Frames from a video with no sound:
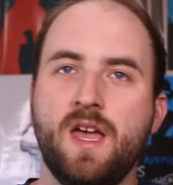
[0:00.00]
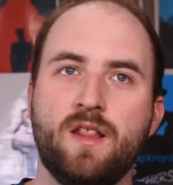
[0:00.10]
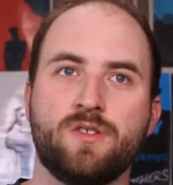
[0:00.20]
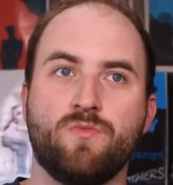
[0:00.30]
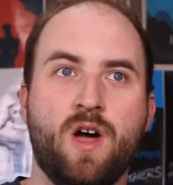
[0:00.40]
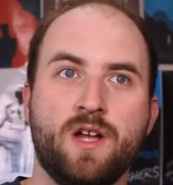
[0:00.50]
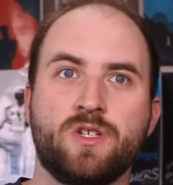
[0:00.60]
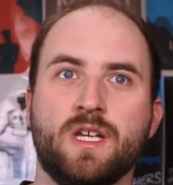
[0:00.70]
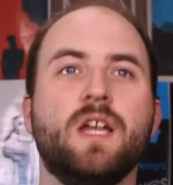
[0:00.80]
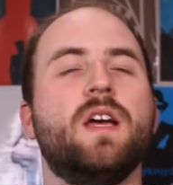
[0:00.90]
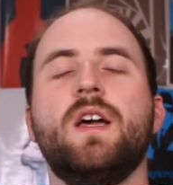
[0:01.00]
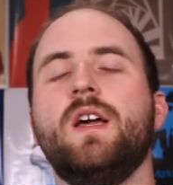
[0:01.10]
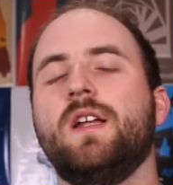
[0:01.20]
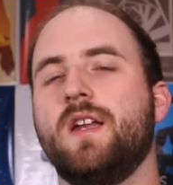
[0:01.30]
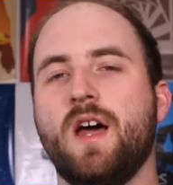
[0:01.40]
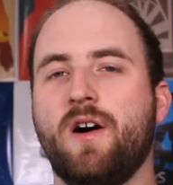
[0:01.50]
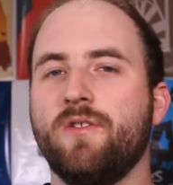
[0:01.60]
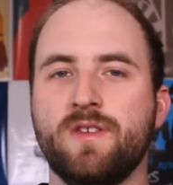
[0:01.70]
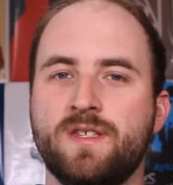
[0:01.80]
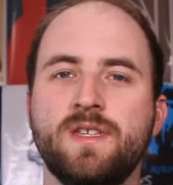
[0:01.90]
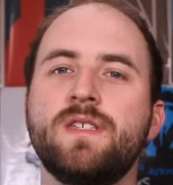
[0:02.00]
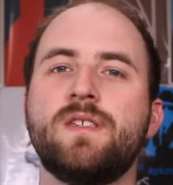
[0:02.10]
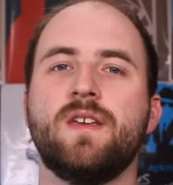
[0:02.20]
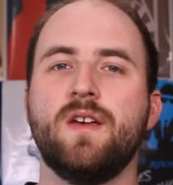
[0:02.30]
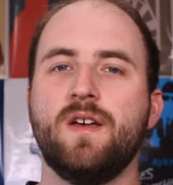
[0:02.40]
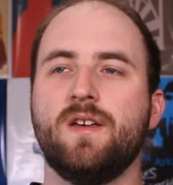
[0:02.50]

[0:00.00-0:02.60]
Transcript: yeah, let's watch it. No, this is...